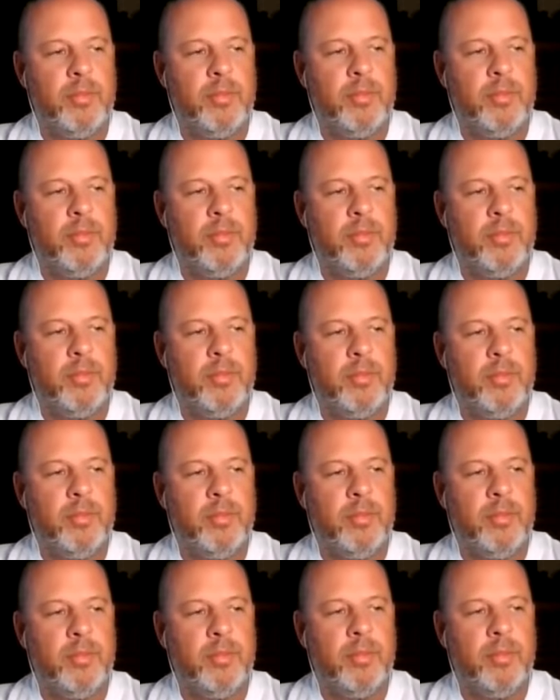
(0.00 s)

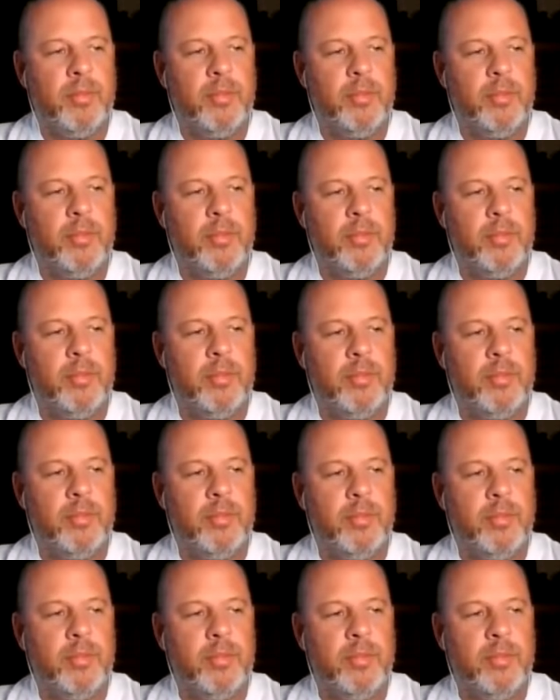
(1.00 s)

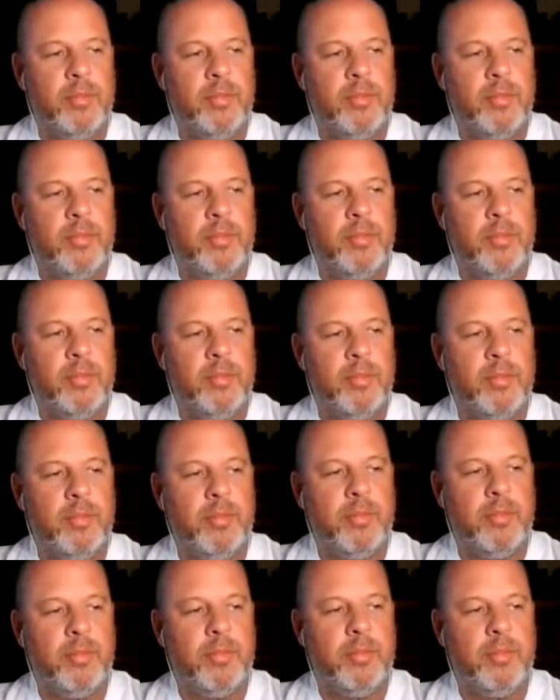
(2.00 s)

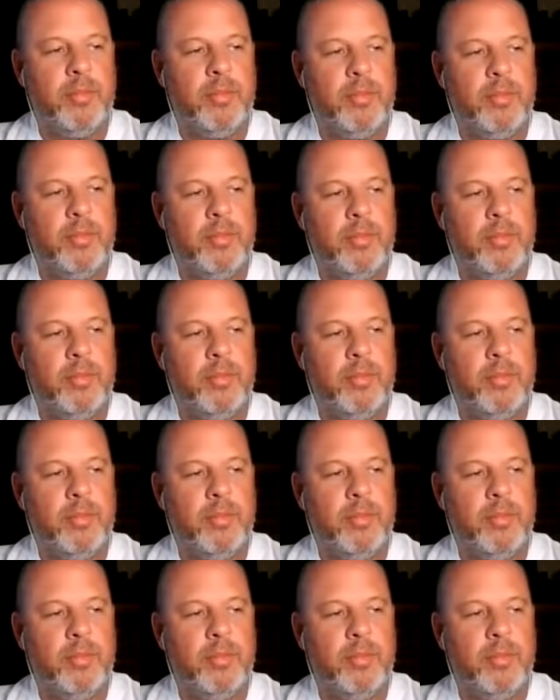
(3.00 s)
This person isn't speaking.